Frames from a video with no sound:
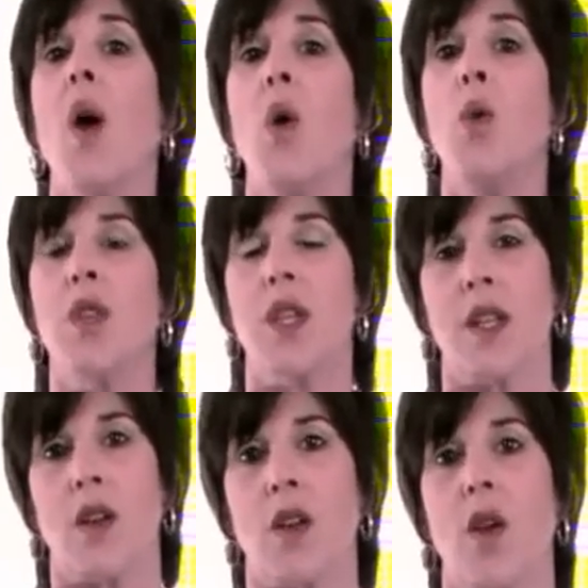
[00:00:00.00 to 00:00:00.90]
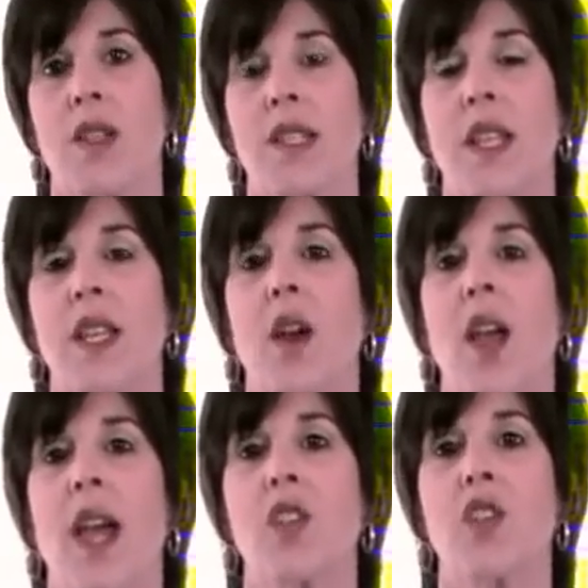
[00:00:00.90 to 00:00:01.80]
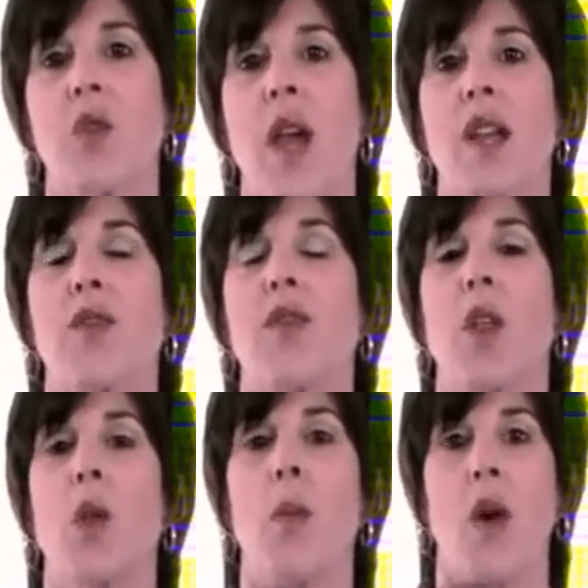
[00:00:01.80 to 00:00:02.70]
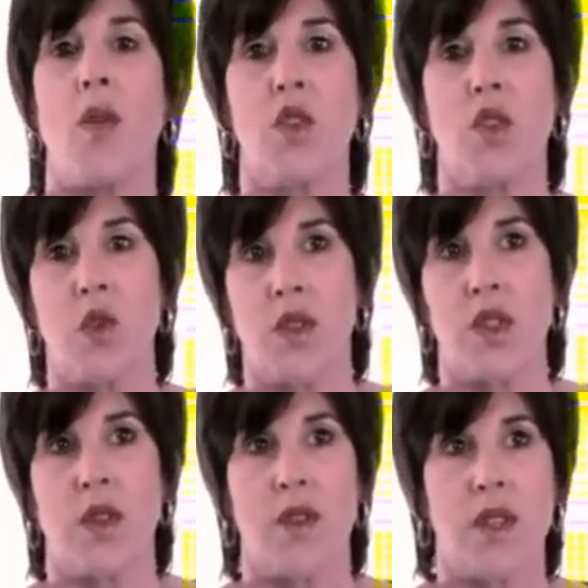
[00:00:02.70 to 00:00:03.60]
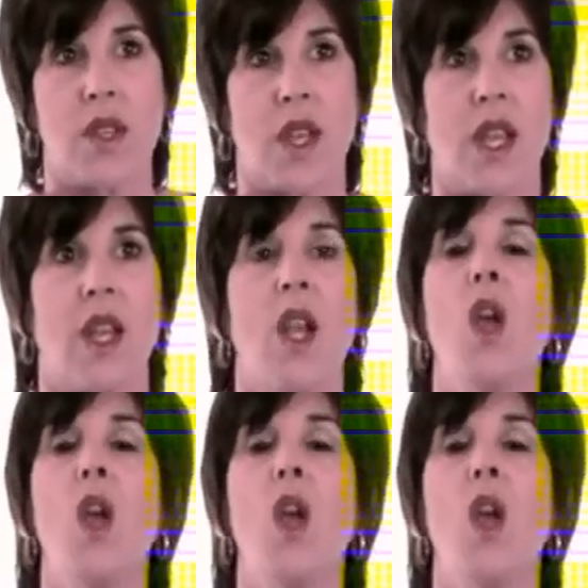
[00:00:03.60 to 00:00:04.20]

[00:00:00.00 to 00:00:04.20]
oat seed extract film on the surface of the skin.